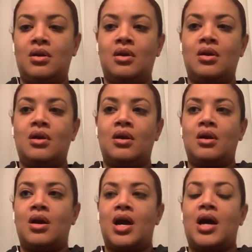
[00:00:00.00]
I
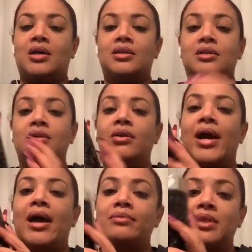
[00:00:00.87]
also
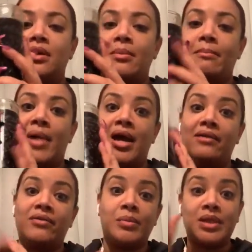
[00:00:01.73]
grabbed my
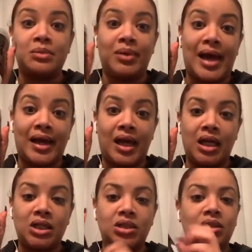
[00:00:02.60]
infamous black
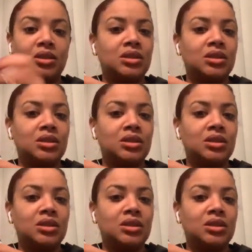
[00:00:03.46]
candle.